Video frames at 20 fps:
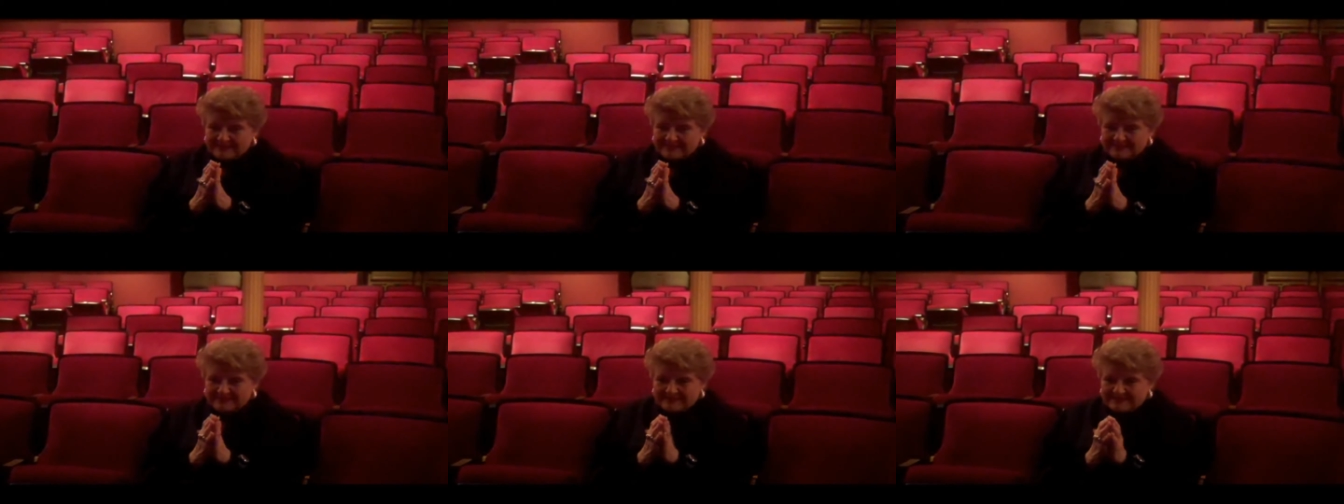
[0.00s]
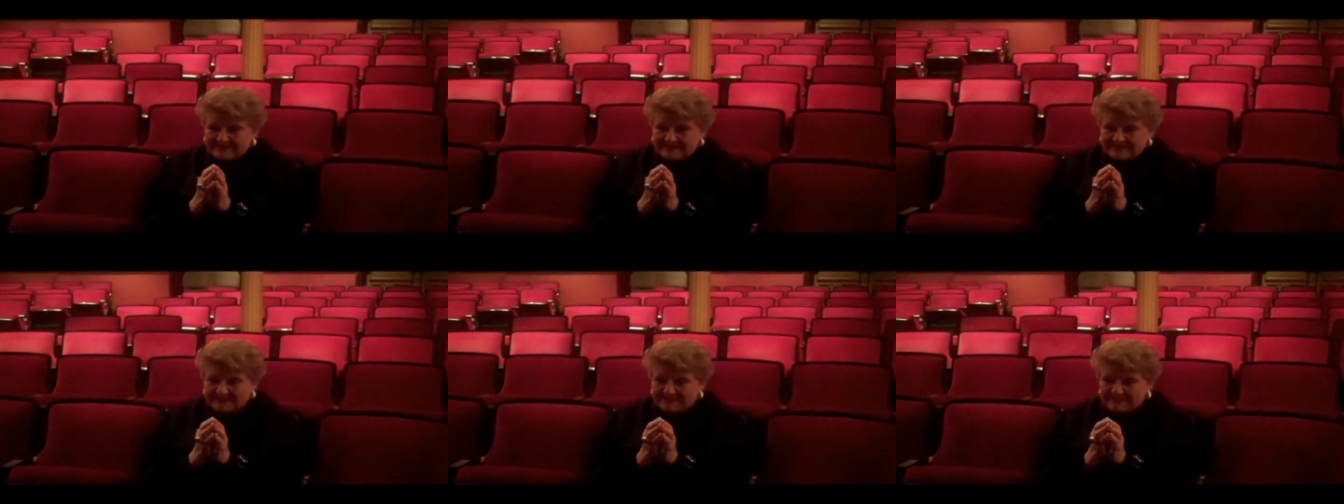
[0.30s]

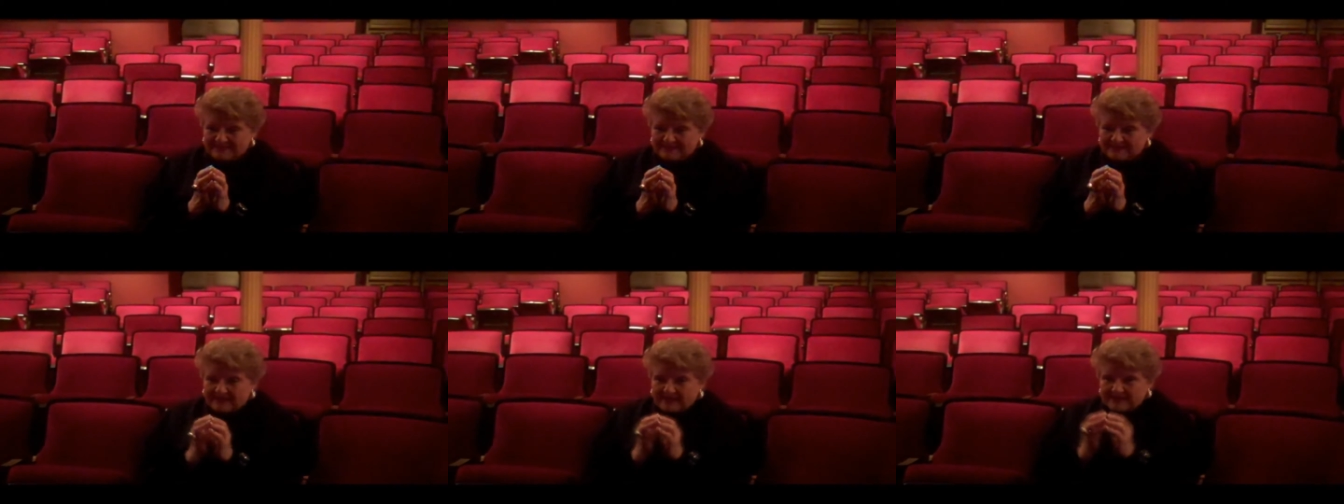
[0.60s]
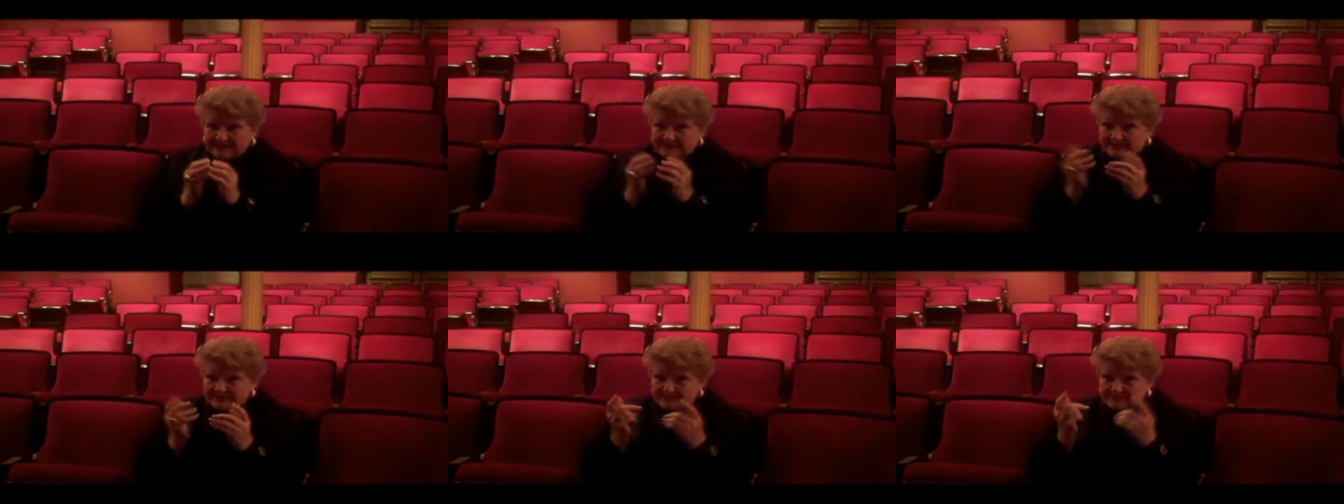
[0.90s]
the, the
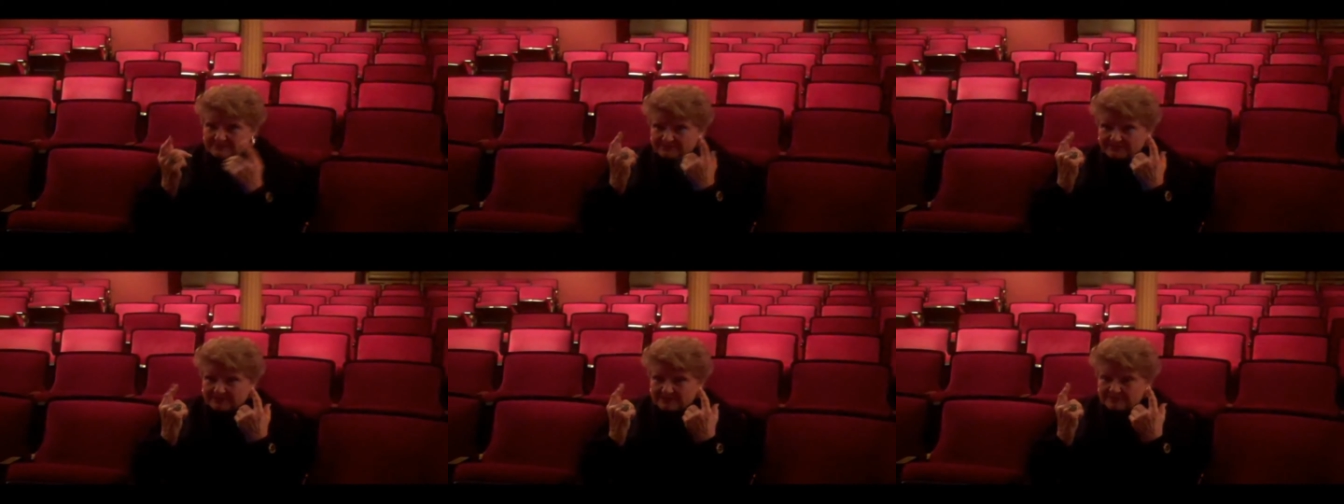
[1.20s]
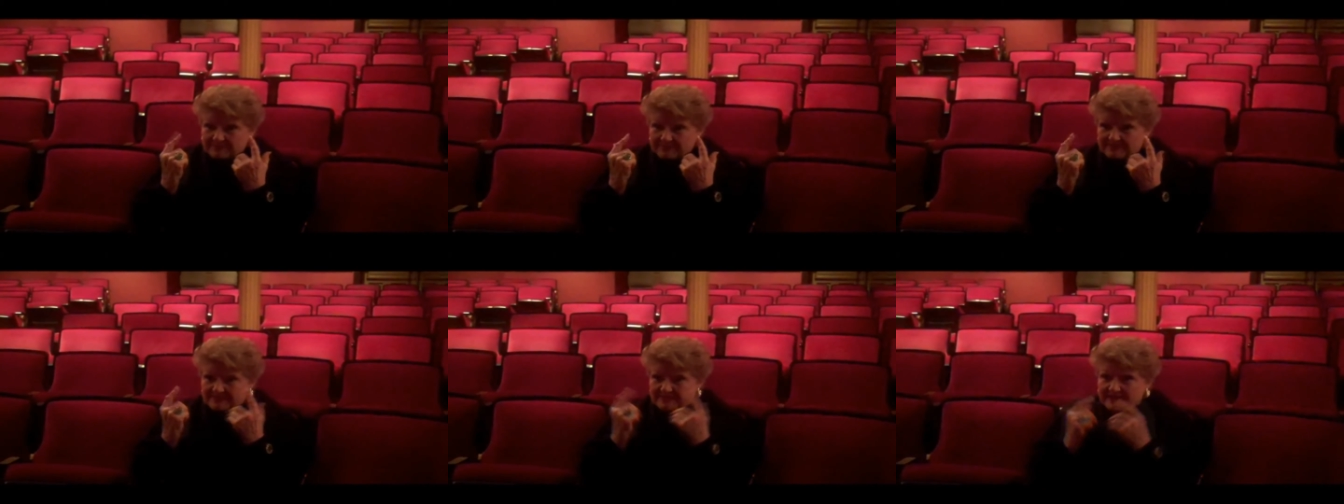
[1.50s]
idea of
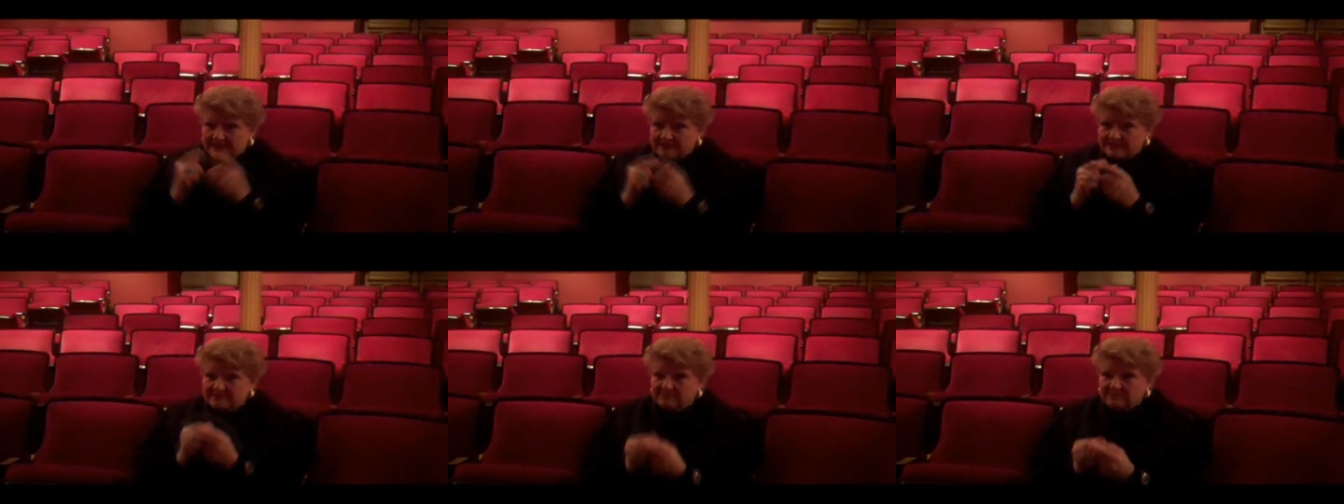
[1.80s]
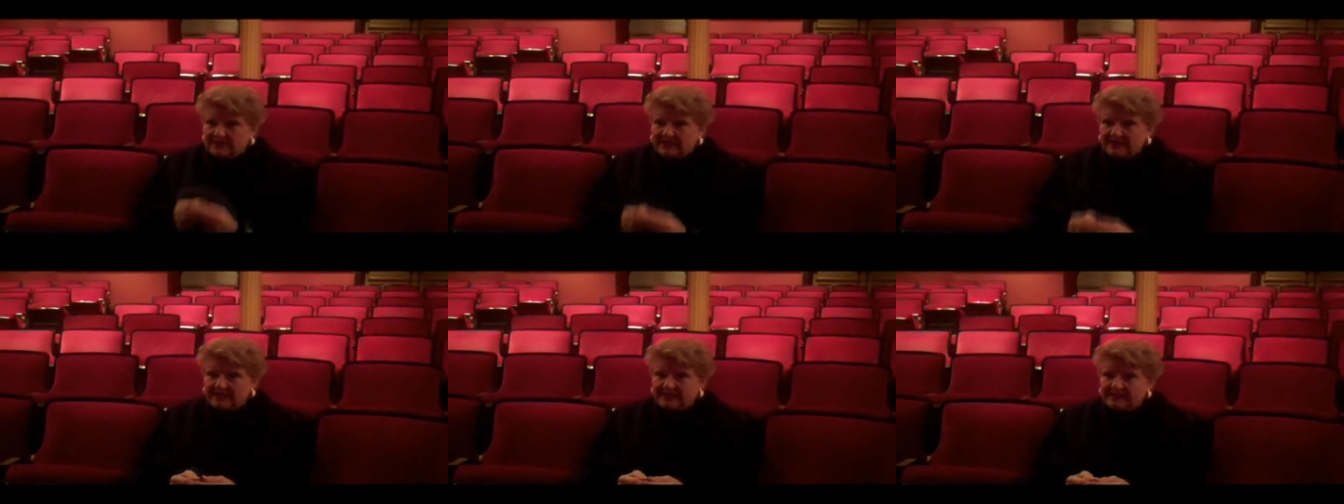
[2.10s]
keeping that in
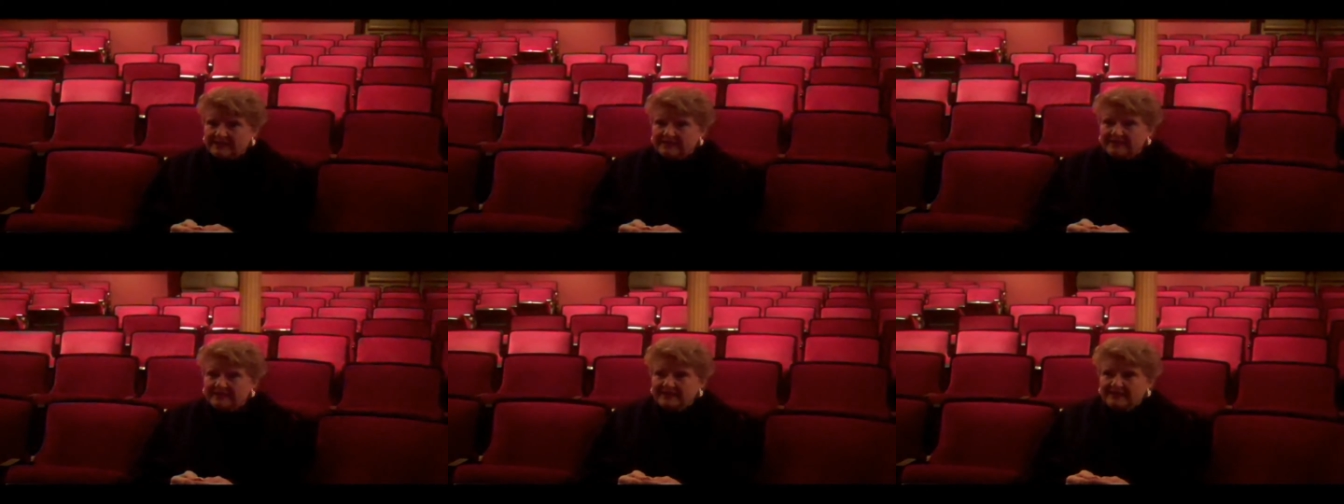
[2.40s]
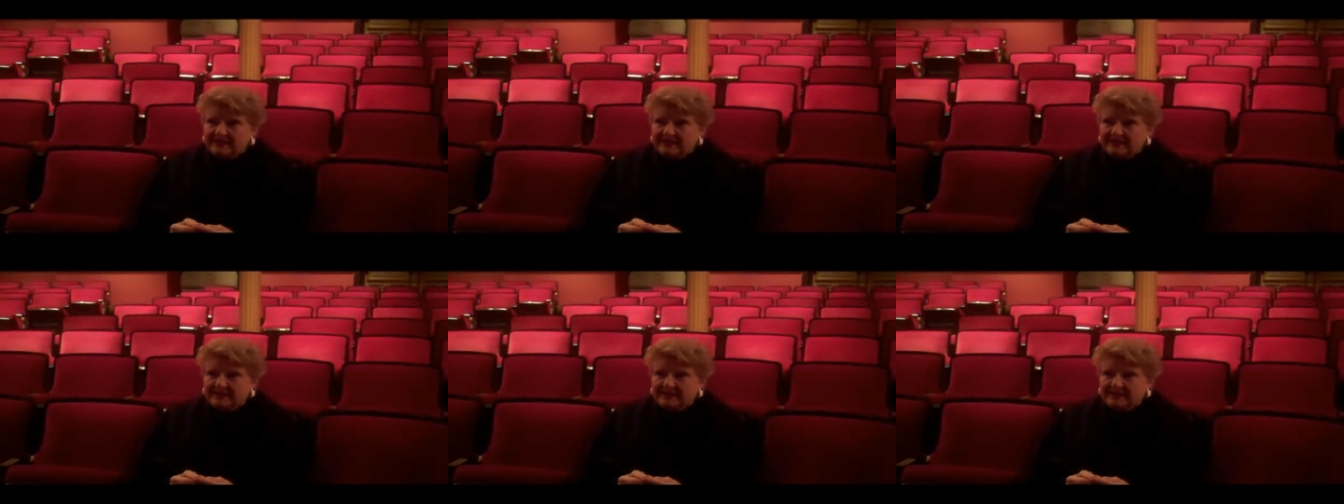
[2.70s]
mind